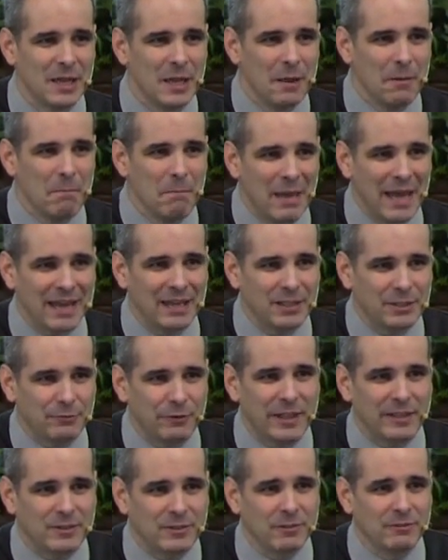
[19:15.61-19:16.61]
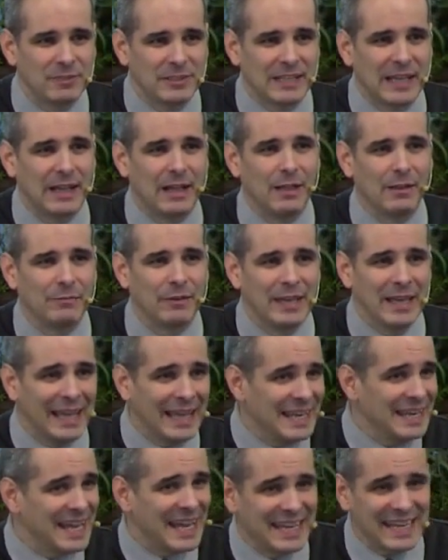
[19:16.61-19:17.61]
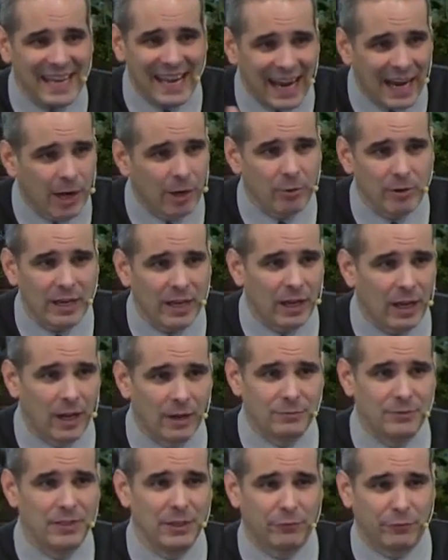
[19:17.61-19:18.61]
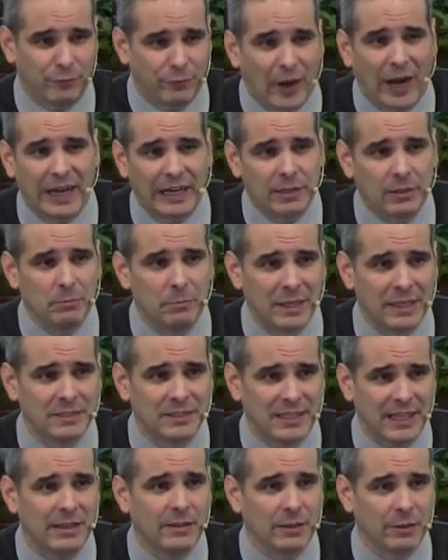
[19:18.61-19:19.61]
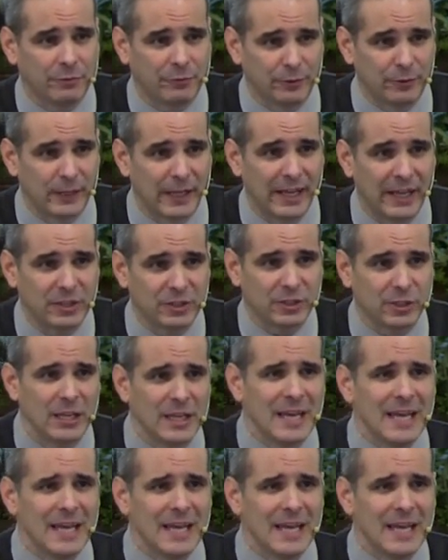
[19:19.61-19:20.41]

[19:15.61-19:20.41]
manifests itself in any area of defilement in the flesh